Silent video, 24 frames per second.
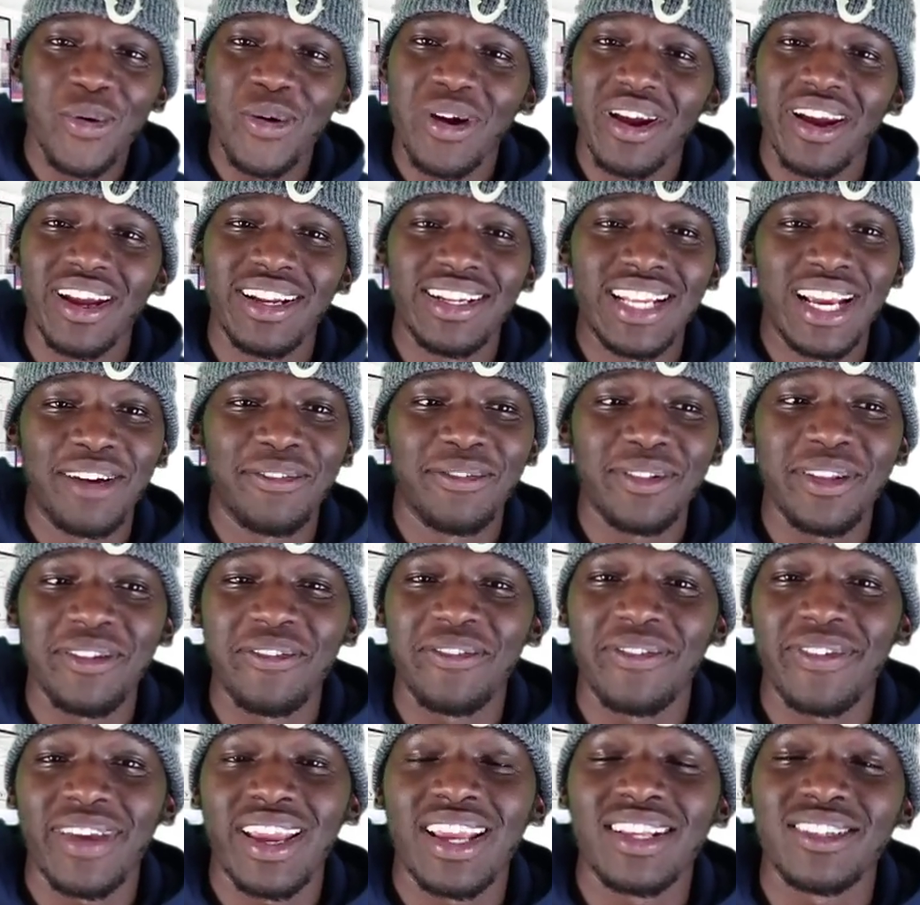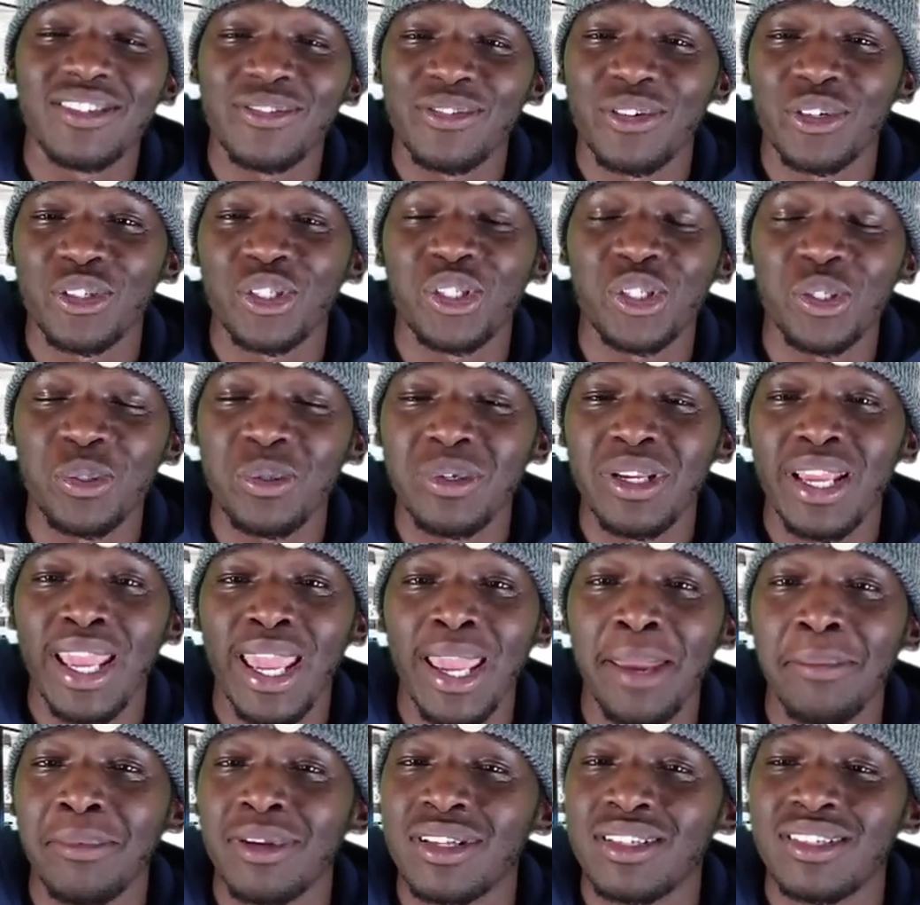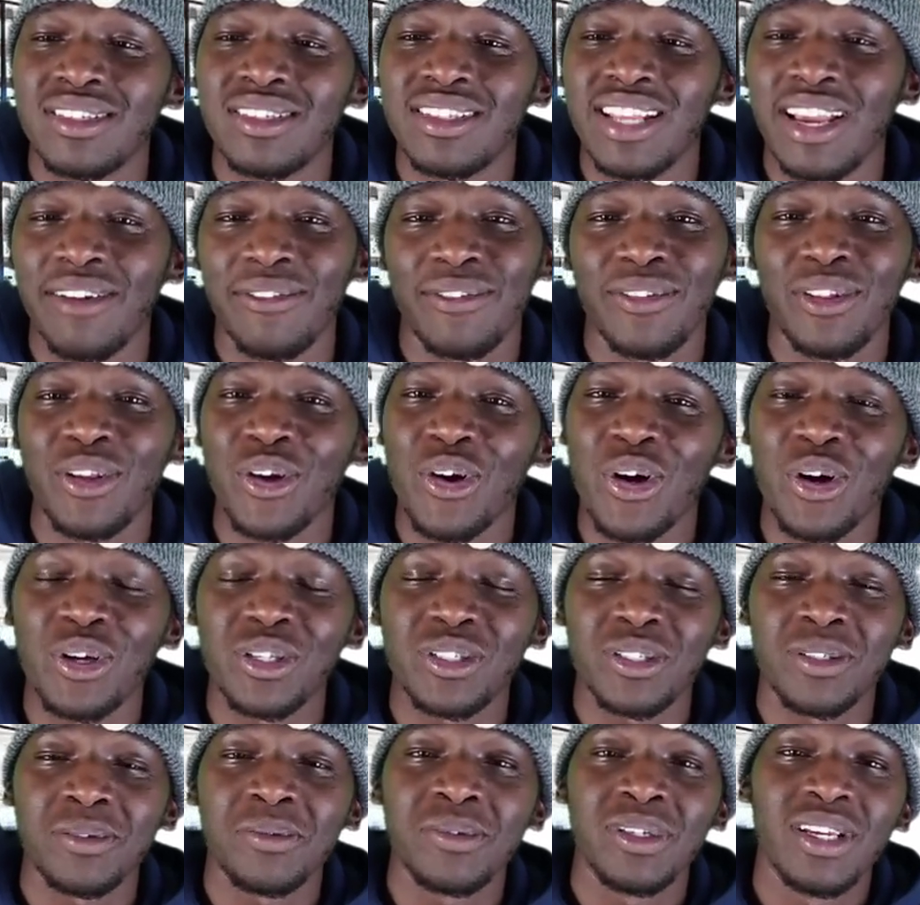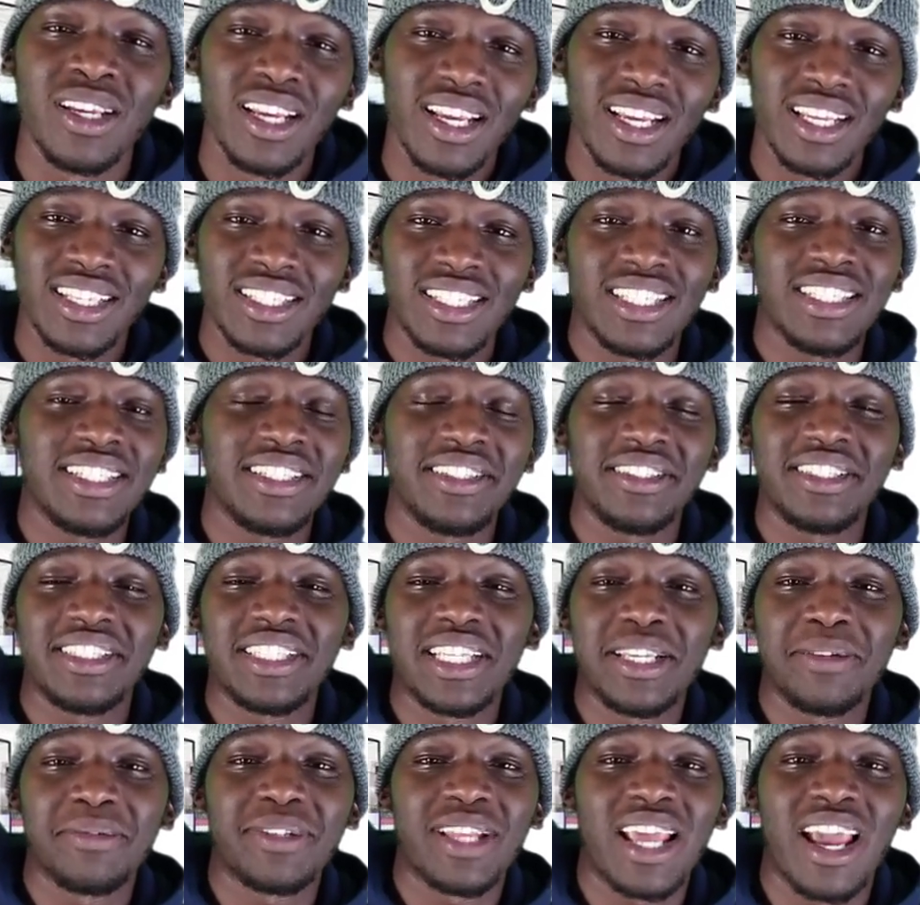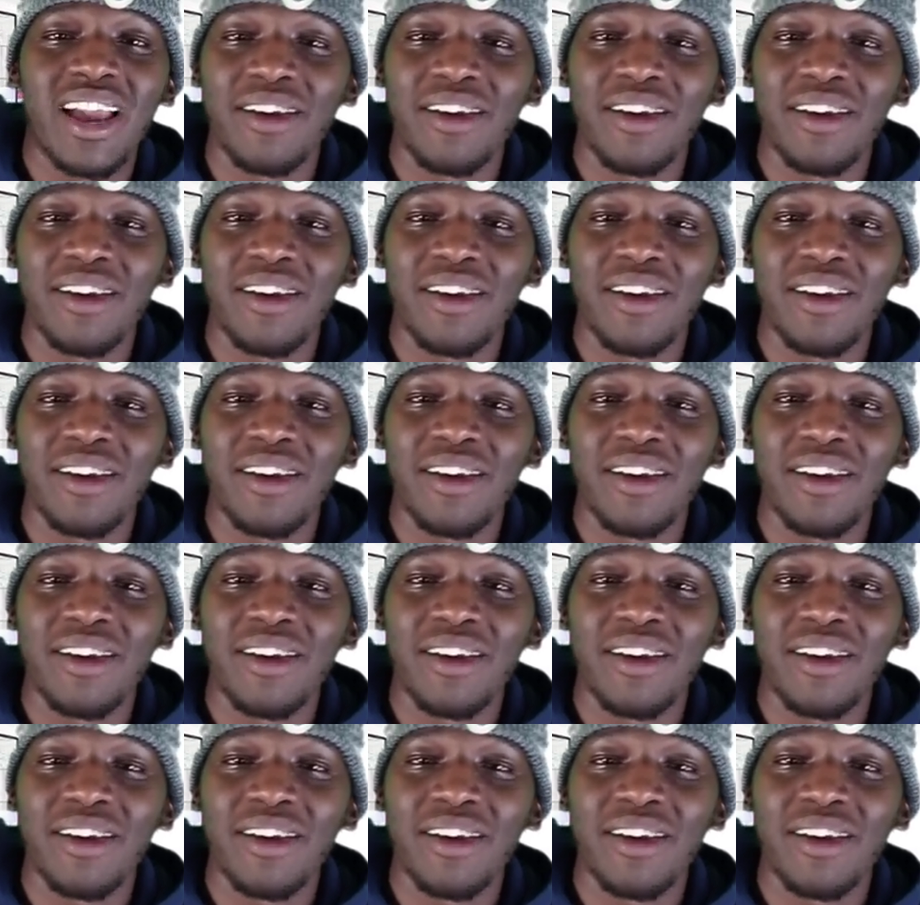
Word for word: We're definitely fans of her. Shoe game is definitely awesome. She seems to